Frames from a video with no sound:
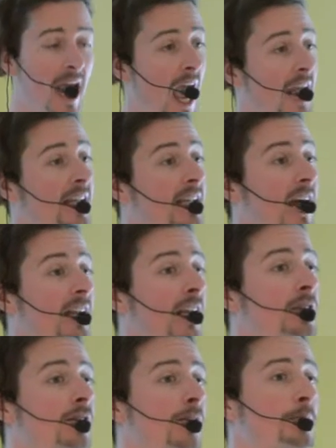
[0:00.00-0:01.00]
And he got
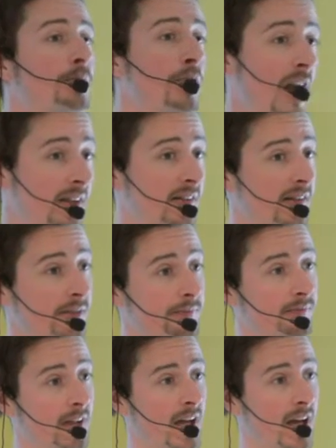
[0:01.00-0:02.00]
into the press.
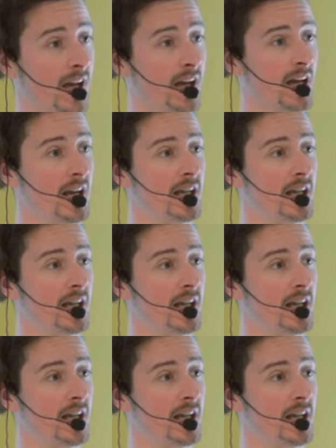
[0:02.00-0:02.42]
Yeah,